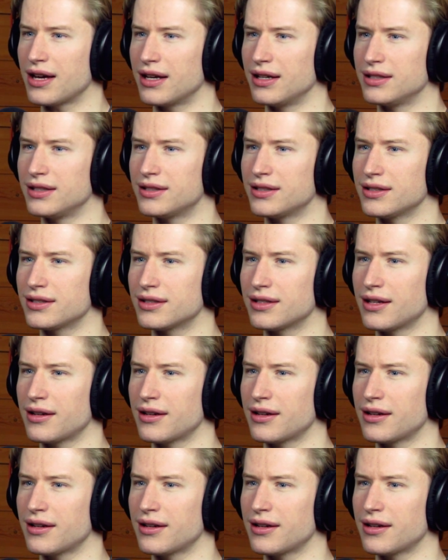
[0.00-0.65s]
it just